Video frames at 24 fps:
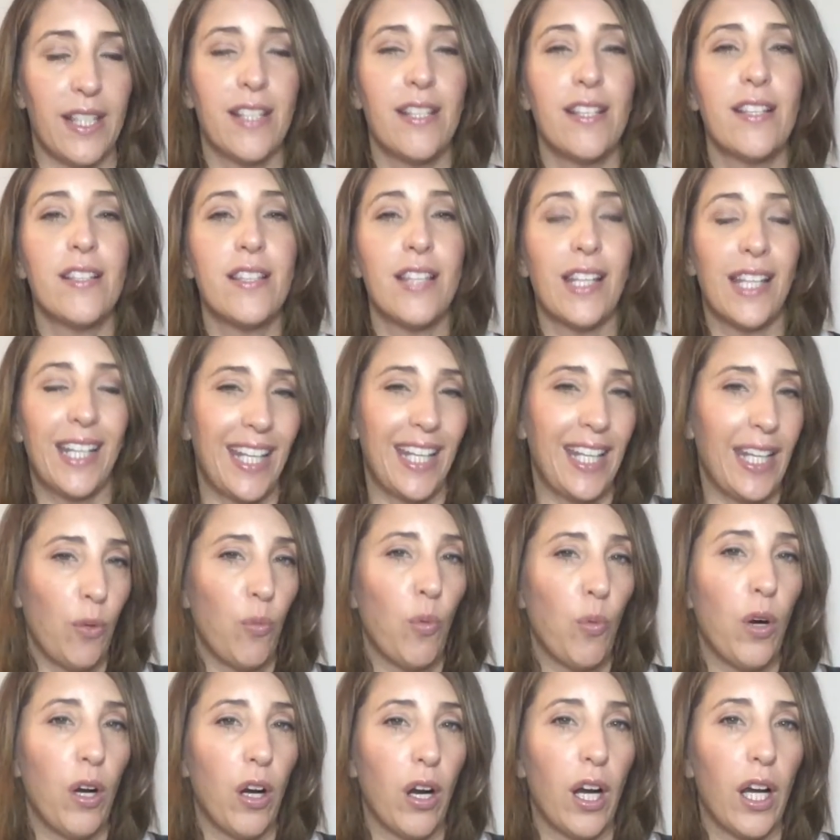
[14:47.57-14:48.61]
This is the key
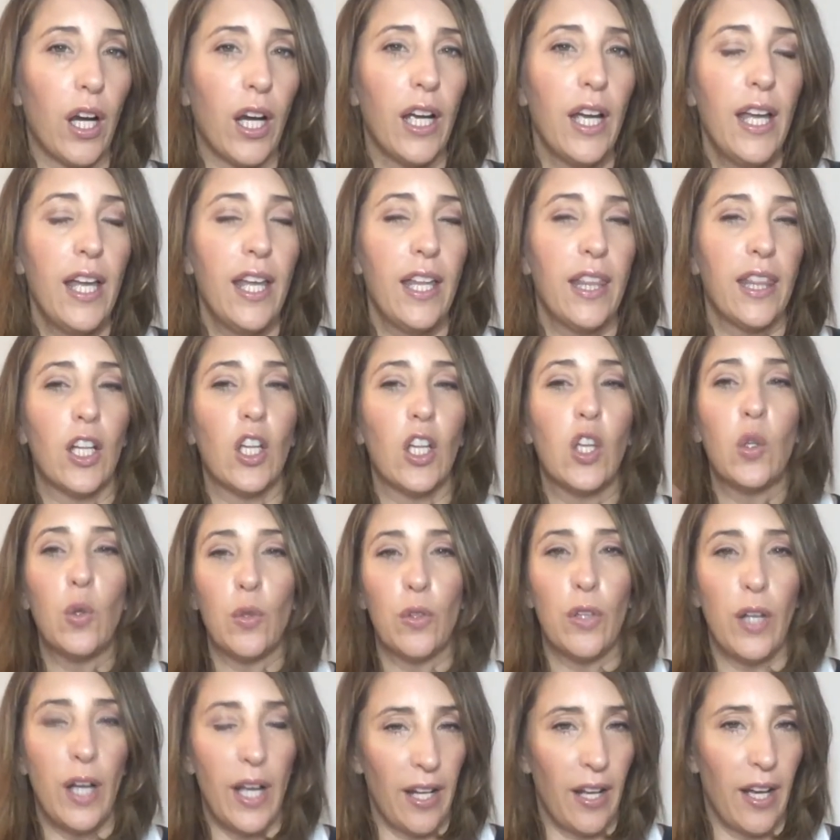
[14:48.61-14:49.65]
work that
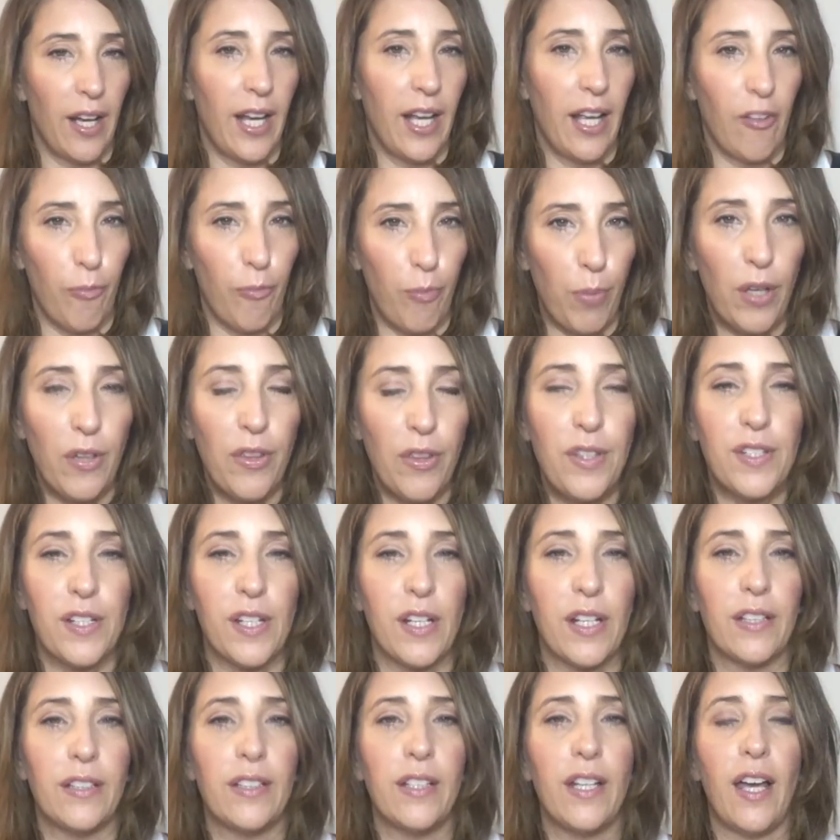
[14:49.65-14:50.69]
Laura and I have both
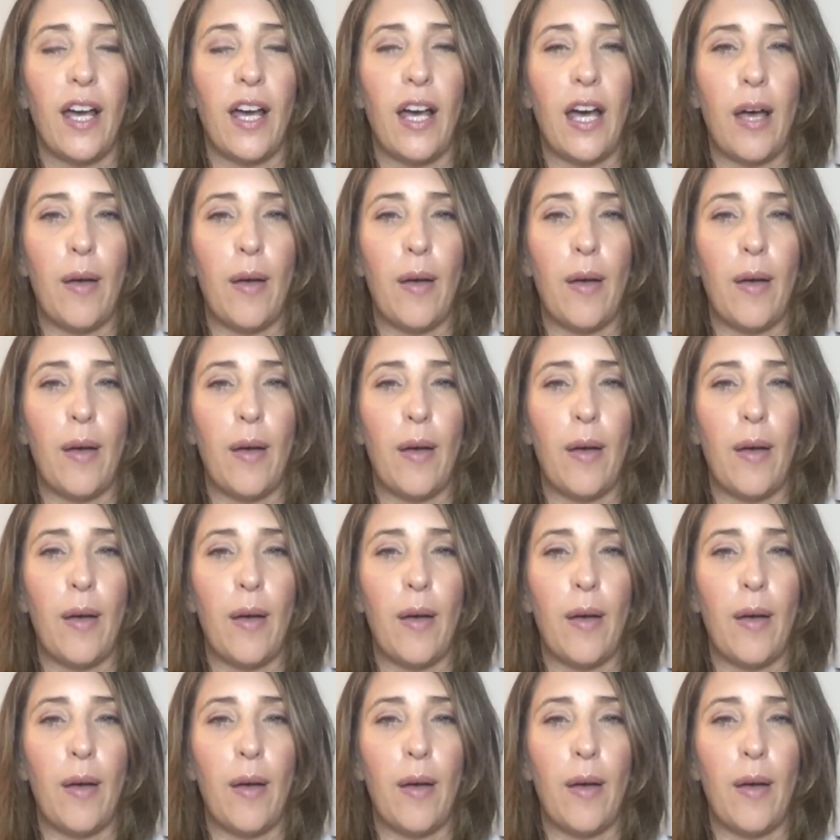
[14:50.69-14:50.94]
done.